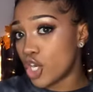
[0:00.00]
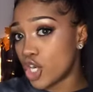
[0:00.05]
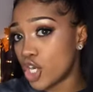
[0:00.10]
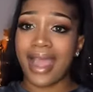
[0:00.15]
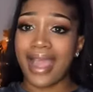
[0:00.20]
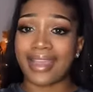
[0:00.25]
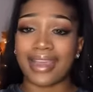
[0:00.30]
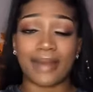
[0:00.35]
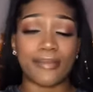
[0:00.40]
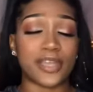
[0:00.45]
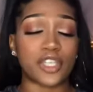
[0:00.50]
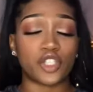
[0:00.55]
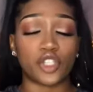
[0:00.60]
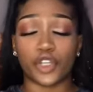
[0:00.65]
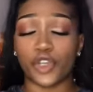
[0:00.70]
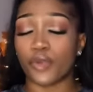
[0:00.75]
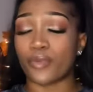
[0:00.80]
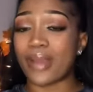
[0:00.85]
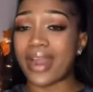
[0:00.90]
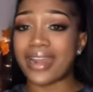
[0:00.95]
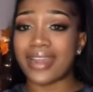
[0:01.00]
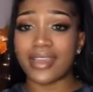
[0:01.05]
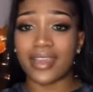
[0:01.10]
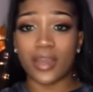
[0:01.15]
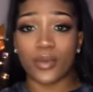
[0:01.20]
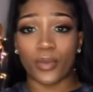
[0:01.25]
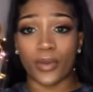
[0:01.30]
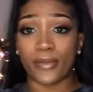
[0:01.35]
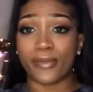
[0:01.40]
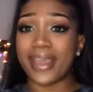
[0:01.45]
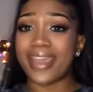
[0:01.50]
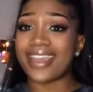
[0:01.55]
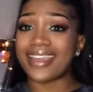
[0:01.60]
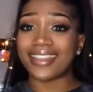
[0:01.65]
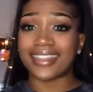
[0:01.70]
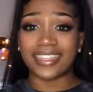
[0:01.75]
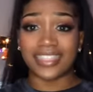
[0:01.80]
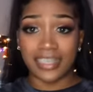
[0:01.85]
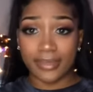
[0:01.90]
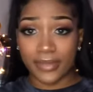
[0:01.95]
I gotta make sure you're ready. We're making the
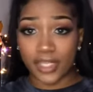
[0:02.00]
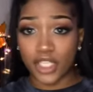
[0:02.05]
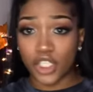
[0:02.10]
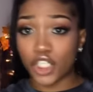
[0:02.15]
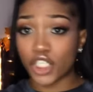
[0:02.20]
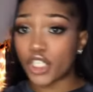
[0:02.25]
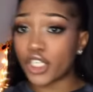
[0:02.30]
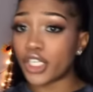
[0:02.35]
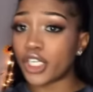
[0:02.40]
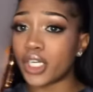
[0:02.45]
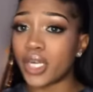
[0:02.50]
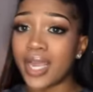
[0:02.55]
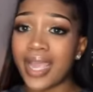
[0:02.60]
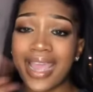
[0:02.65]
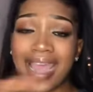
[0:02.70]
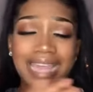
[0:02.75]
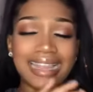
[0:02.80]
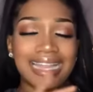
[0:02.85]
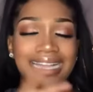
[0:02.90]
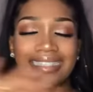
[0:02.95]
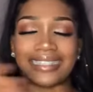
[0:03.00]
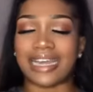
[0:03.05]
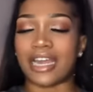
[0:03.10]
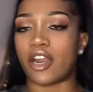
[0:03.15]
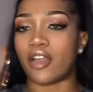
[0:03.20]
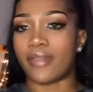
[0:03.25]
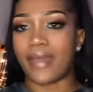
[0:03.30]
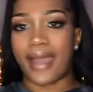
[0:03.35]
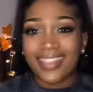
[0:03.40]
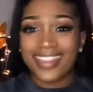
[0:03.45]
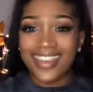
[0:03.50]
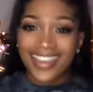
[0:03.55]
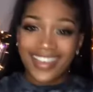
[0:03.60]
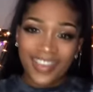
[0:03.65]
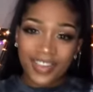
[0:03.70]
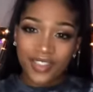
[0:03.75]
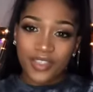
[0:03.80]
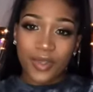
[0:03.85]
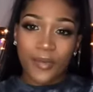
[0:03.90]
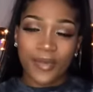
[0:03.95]
team this year, and that's that on that. Thank you
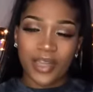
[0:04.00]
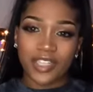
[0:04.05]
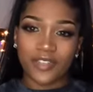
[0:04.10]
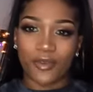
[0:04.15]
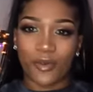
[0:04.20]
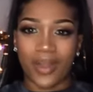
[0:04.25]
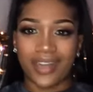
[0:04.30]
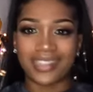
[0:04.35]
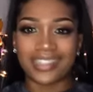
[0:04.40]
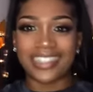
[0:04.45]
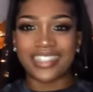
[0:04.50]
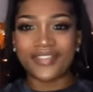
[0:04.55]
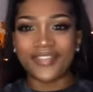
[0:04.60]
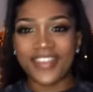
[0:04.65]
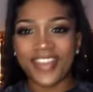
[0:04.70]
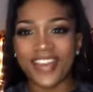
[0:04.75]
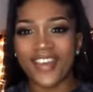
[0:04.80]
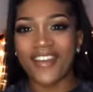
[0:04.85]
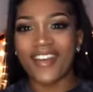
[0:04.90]
so much for watching this video.